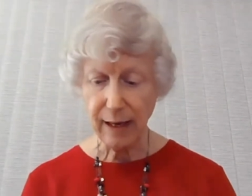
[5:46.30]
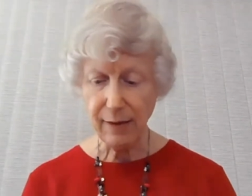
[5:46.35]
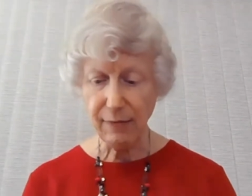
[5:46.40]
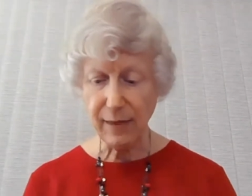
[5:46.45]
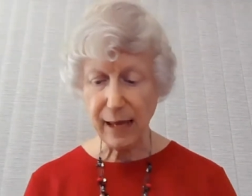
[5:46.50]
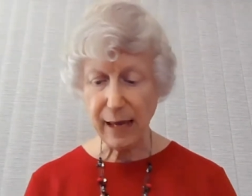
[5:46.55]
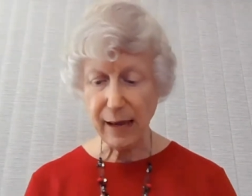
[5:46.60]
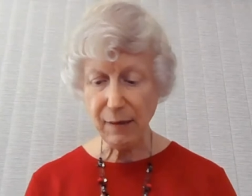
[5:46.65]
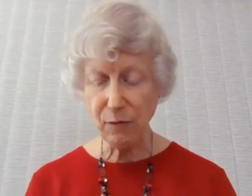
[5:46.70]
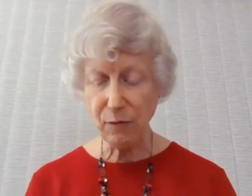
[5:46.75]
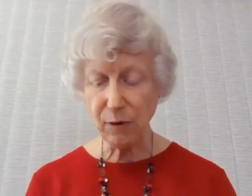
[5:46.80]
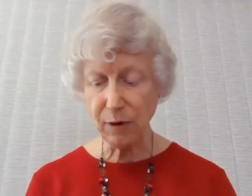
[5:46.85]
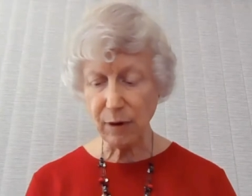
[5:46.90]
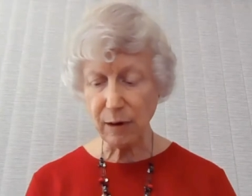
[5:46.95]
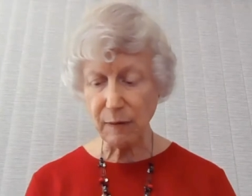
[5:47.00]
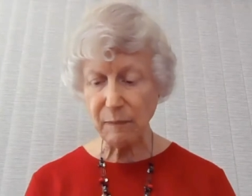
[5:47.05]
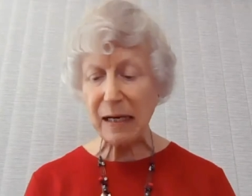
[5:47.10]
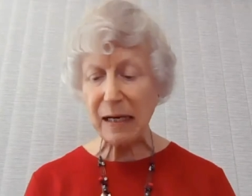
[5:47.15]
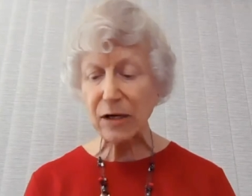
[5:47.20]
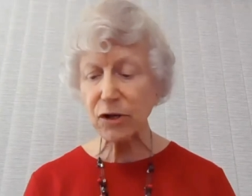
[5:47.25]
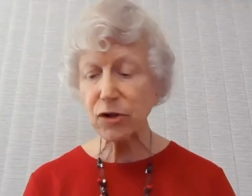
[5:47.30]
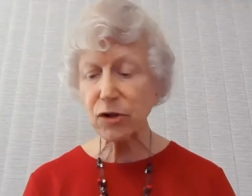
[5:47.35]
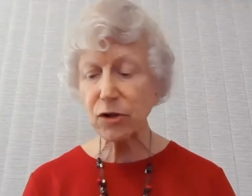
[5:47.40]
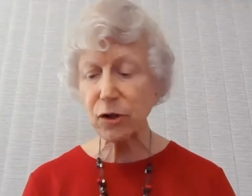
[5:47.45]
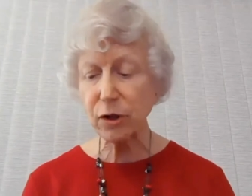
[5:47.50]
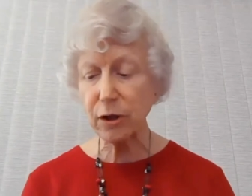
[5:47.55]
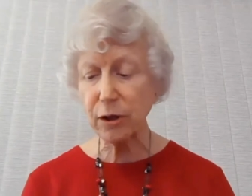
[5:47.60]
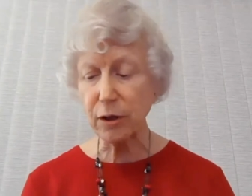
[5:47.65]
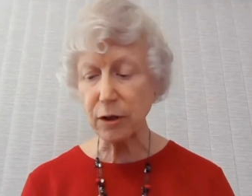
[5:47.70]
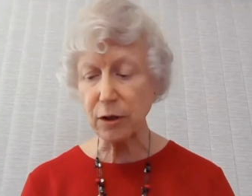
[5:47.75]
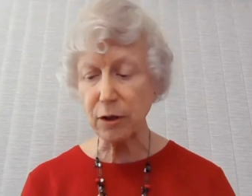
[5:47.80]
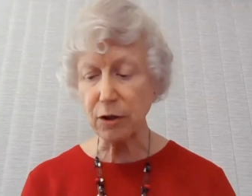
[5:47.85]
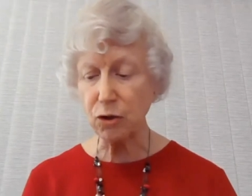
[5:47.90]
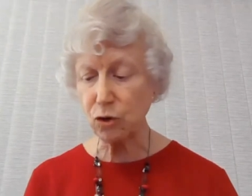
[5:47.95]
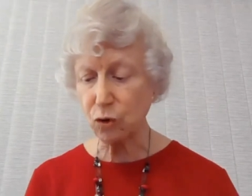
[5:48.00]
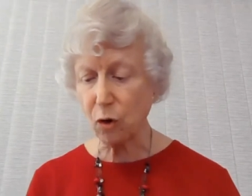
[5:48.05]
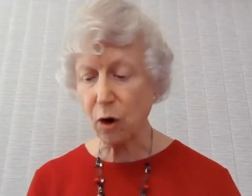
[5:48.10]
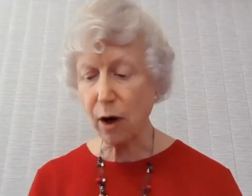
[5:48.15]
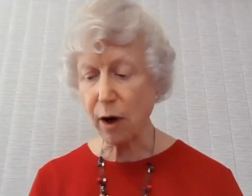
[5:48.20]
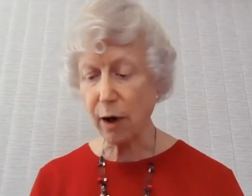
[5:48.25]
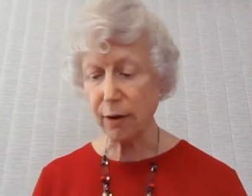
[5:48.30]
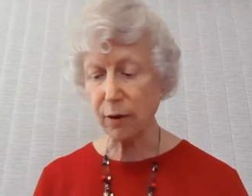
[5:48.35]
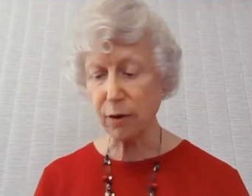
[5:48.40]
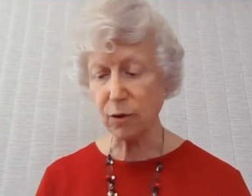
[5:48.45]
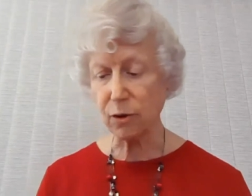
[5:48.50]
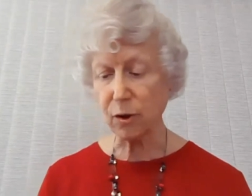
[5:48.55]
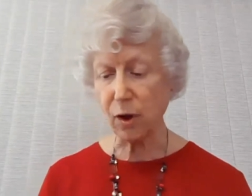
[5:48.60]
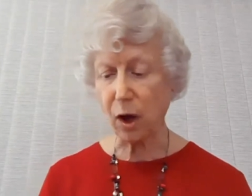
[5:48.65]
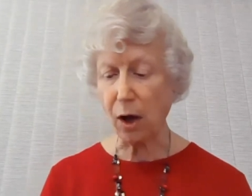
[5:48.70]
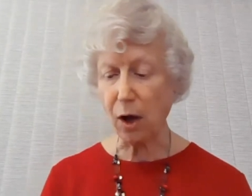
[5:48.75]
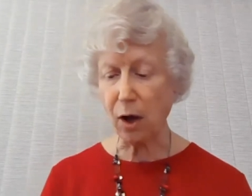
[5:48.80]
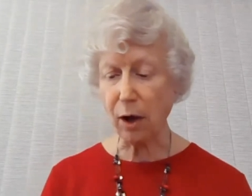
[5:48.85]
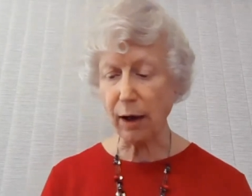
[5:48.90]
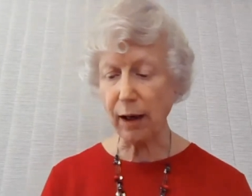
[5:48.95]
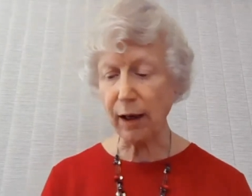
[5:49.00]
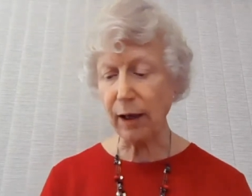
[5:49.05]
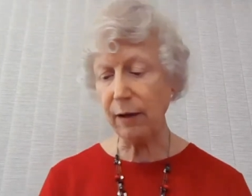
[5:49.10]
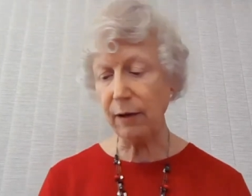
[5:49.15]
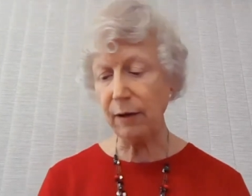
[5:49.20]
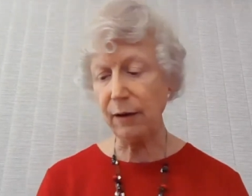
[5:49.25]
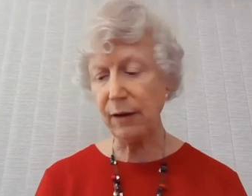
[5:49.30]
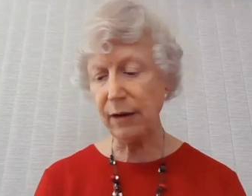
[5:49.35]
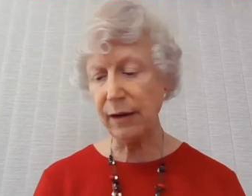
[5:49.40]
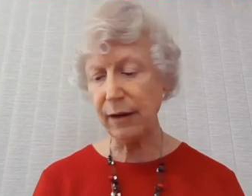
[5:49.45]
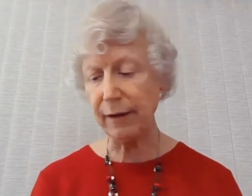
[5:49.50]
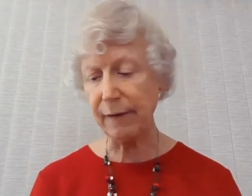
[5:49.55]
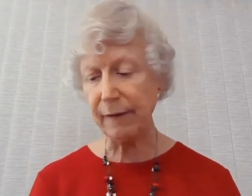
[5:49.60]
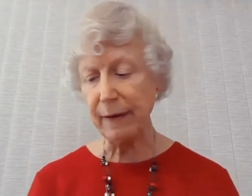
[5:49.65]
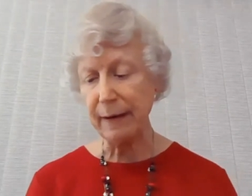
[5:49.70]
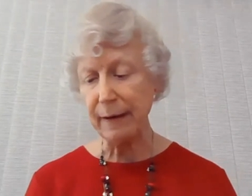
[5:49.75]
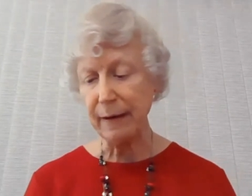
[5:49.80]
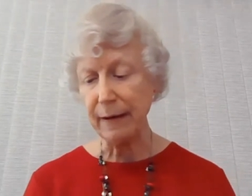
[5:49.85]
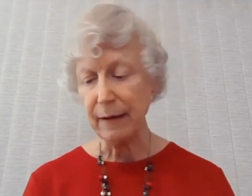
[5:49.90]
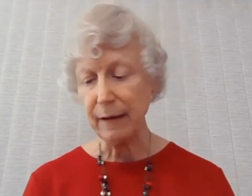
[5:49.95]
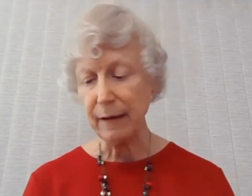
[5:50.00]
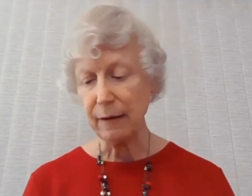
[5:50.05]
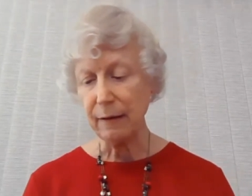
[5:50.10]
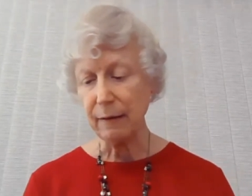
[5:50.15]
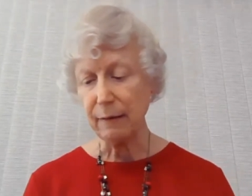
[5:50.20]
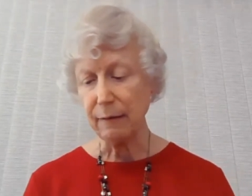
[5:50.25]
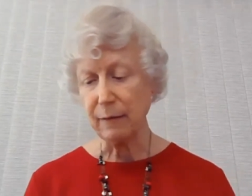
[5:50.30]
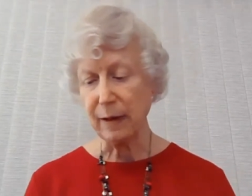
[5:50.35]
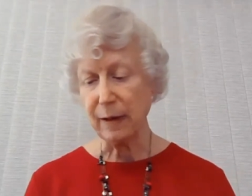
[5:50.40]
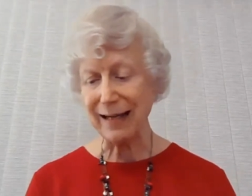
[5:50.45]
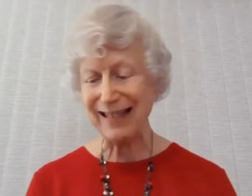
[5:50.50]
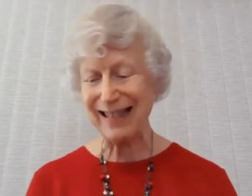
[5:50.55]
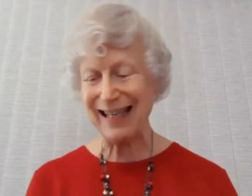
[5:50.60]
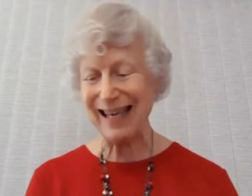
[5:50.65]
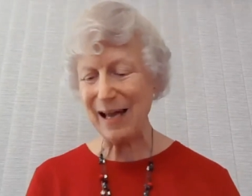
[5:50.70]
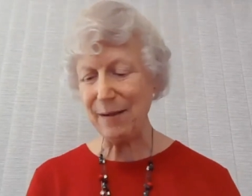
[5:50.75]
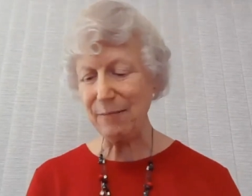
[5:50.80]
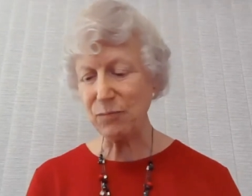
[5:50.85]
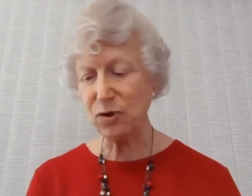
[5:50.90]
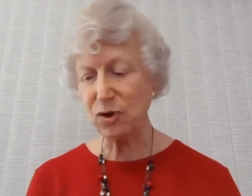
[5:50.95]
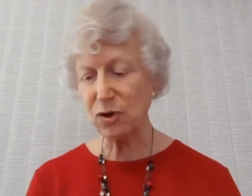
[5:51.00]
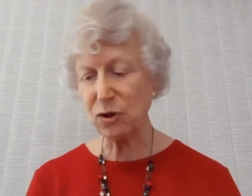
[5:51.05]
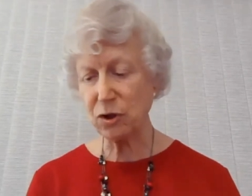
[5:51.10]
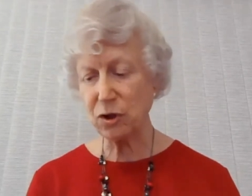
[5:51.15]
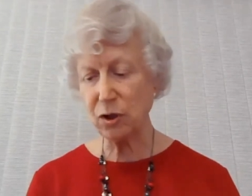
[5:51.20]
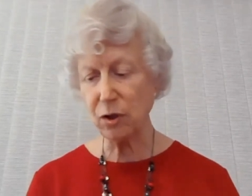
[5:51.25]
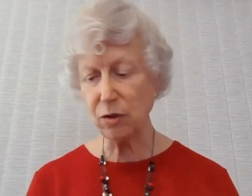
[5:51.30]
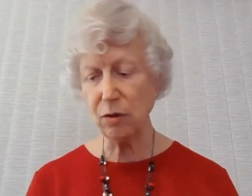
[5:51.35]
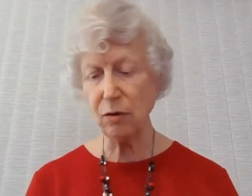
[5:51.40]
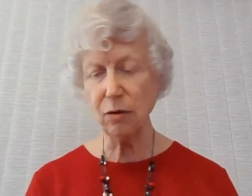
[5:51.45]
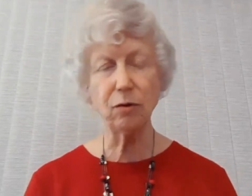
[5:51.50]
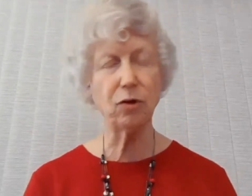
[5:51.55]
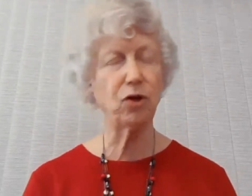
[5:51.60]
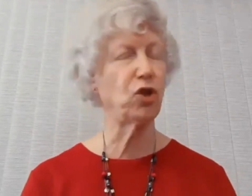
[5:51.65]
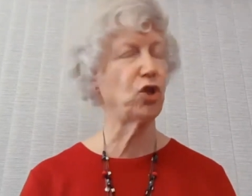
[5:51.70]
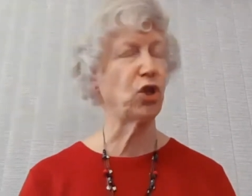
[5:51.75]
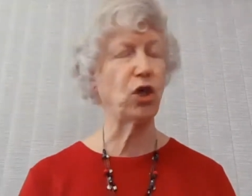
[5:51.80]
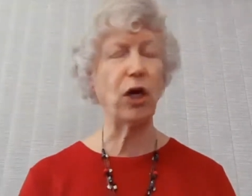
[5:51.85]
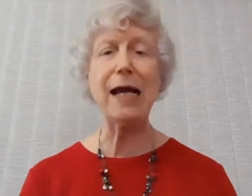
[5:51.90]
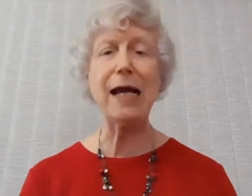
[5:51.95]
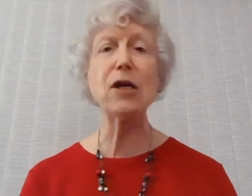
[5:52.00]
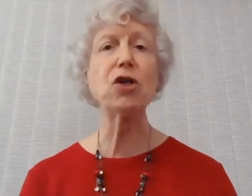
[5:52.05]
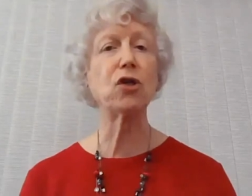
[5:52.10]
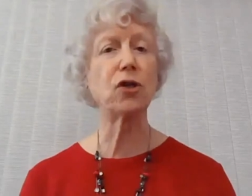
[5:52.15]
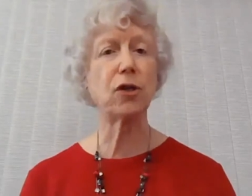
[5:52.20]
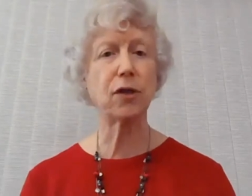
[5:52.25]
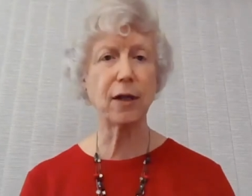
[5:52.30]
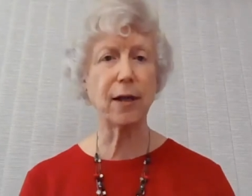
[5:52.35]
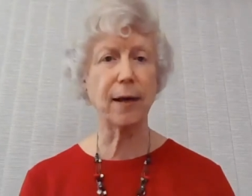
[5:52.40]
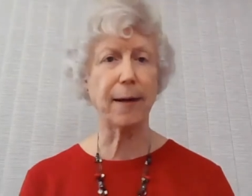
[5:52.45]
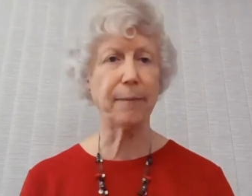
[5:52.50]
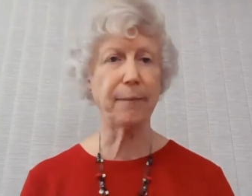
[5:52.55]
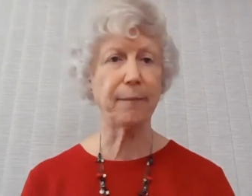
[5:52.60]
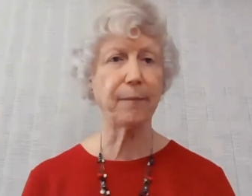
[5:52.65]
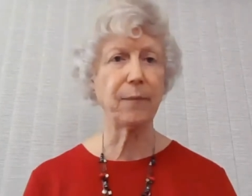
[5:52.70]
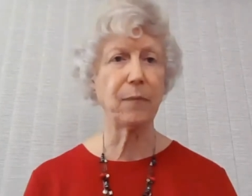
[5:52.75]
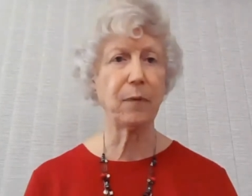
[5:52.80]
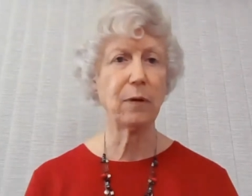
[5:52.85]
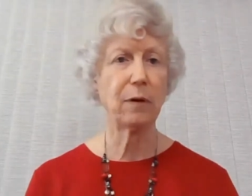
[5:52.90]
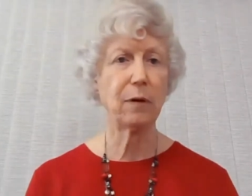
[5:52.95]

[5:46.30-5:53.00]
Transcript: and they were administered drugs, all in the attempts to change them